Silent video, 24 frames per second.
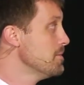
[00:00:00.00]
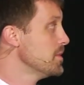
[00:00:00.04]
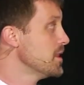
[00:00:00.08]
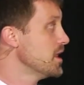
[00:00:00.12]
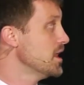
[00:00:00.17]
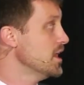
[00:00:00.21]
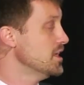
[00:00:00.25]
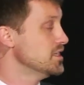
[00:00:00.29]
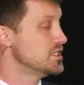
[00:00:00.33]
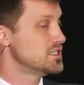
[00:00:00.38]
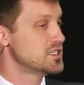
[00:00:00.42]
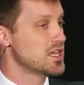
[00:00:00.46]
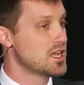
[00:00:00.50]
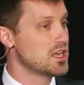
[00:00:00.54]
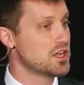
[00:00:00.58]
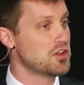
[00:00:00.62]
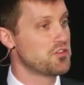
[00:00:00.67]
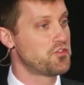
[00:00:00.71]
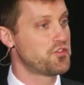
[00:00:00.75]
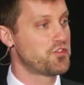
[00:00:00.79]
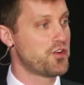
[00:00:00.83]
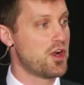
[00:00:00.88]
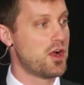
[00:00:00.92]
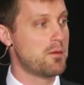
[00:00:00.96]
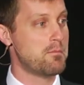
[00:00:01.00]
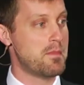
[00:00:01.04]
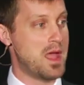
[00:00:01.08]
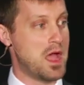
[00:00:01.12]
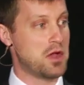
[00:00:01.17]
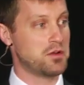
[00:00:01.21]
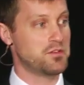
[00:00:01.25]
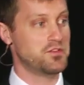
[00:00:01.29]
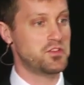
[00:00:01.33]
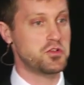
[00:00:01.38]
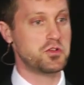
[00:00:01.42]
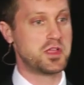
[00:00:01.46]
instead of from
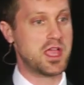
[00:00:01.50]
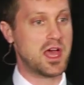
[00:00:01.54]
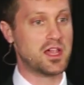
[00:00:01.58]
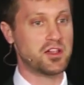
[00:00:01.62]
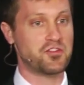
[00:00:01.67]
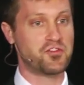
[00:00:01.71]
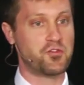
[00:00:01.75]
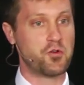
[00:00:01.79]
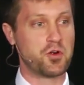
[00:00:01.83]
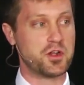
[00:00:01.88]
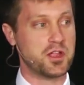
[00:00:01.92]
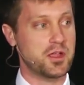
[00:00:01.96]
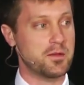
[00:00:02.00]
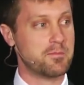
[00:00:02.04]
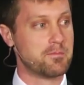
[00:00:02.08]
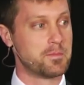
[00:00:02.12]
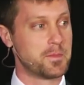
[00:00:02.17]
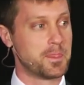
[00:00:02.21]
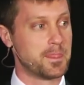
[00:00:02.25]
Mountain View, California.